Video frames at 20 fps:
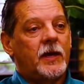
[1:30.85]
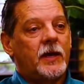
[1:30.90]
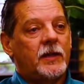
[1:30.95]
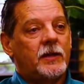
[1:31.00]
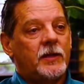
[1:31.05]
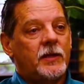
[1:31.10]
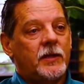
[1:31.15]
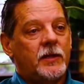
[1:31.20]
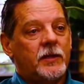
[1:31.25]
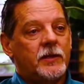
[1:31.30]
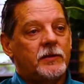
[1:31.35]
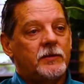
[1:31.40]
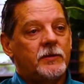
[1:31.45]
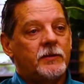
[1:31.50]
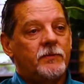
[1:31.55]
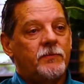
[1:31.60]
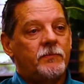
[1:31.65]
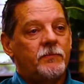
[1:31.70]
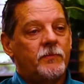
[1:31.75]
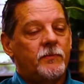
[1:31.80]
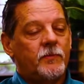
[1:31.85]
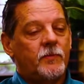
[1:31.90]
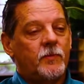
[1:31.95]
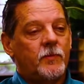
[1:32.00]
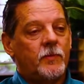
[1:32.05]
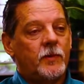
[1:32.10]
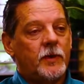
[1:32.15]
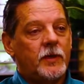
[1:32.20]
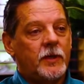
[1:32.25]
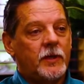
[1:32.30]
And then
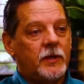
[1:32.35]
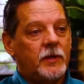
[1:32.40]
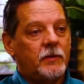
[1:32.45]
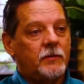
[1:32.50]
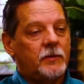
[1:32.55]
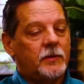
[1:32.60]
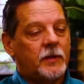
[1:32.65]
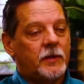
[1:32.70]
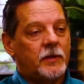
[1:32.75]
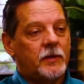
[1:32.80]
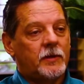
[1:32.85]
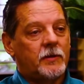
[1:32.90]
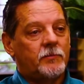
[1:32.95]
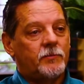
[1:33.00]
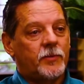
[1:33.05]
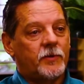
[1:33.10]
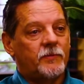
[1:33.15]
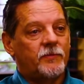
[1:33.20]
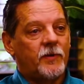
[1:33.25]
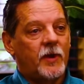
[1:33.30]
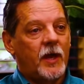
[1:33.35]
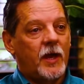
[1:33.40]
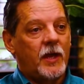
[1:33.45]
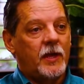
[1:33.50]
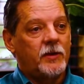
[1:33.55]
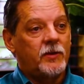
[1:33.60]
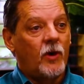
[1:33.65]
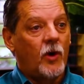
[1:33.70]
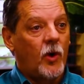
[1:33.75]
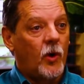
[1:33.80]
we
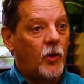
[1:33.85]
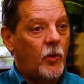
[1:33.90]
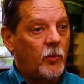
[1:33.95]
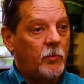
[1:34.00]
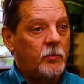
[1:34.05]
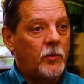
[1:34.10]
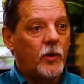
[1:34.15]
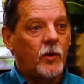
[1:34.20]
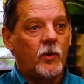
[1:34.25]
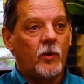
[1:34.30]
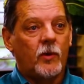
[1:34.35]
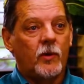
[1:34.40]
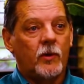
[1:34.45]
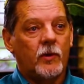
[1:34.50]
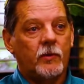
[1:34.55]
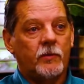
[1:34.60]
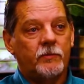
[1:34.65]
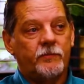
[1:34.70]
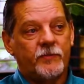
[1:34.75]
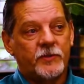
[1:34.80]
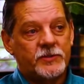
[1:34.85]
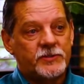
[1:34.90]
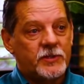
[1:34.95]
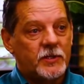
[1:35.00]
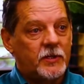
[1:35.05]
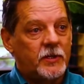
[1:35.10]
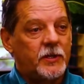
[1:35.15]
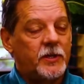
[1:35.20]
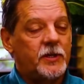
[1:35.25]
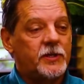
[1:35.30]
provide home or
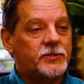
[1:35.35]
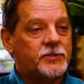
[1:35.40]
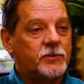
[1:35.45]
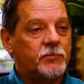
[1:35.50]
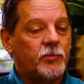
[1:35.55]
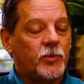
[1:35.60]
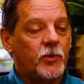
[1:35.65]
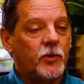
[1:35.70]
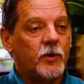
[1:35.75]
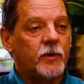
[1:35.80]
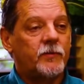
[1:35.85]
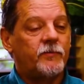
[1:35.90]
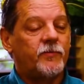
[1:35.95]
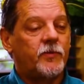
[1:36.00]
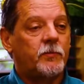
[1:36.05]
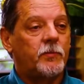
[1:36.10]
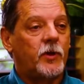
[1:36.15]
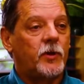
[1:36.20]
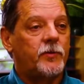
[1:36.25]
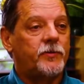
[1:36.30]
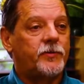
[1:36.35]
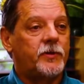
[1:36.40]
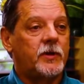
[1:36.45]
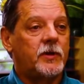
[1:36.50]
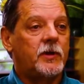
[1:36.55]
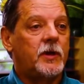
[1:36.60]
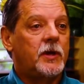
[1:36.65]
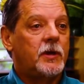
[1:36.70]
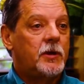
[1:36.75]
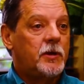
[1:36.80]
facility support for both
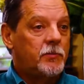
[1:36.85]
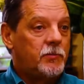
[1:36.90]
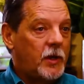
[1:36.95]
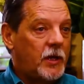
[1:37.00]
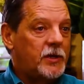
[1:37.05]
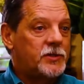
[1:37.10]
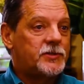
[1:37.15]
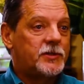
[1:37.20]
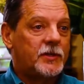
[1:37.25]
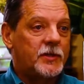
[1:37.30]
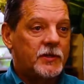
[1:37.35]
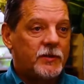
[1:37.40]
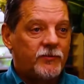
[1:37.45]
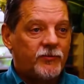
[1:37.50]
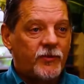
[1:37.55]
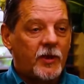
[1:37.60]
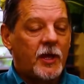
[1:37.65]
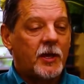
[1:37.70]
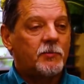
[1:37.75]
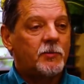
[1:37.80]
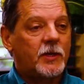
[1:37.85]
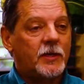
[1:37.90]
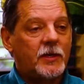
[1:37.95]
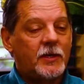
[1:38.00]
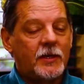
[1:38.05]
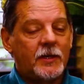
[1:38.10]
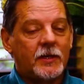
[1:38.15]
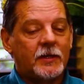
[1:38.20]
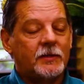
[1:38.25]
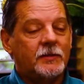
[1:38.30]
the patient and the
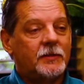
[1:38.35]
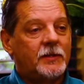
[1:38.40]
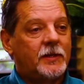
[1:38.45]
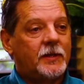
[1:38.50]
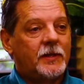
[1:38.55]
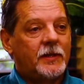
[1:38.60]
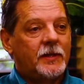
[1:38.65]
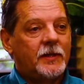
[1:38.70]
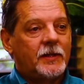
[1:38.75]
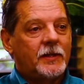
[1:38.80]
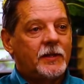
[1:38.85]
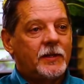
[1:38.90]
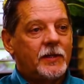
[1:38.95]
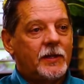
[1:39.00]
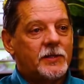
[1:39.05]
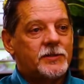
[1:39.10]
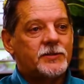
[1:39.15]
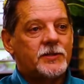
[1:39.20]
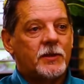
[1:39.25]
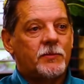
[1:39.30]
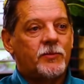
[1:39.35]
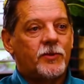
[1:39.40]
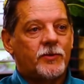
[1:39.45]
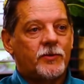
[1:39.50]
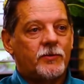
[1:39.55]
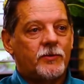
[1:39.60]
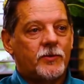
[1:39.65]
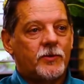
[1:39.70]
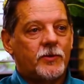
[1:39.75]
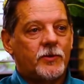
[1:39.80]
family, and gets them
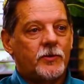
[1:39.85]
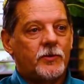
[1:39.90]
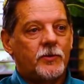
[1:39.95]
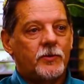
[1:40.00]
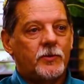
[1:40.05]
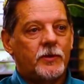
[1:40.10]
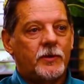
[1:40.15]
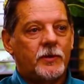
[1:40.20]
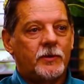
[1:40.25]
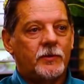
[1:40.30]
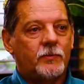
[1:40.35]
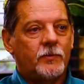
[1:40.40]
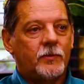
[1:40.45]
through